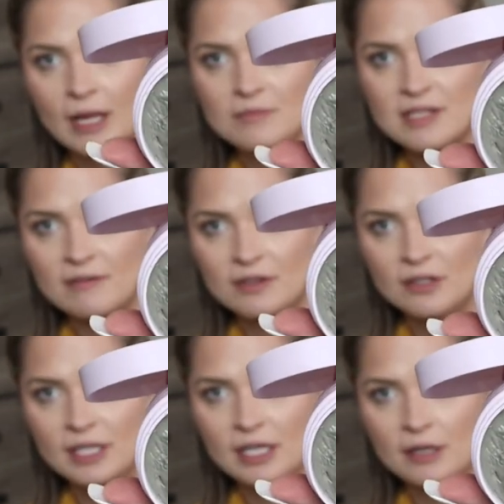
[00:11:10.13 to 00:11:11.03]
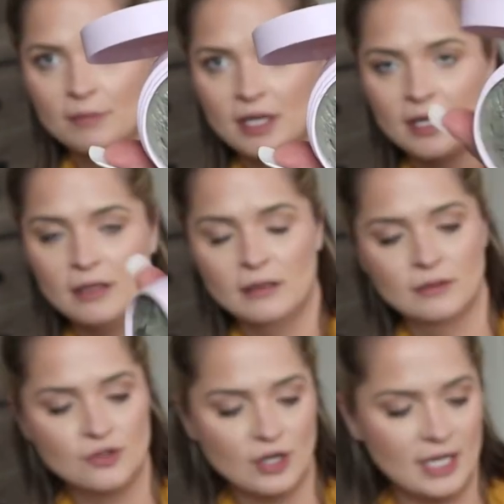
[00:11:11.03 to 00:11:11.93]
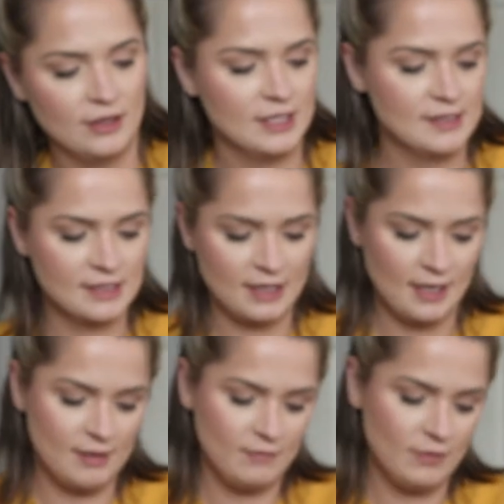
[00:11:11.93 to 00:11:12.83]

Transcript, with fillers: I'm definitely gonna be trying this tonight.